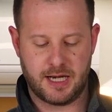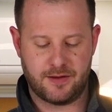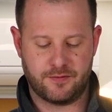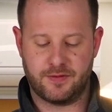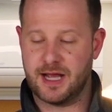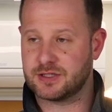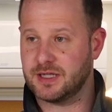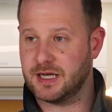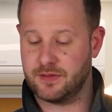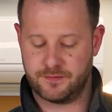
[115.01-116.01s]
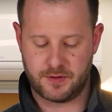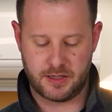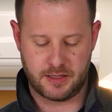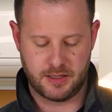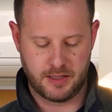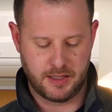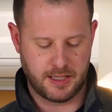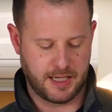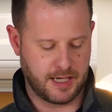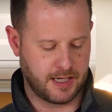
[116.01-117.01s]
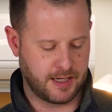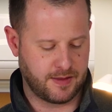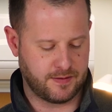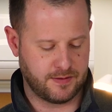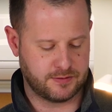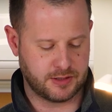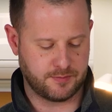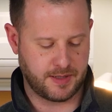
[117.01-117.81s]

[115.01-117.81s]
has a flashlight on the front, and I think these jump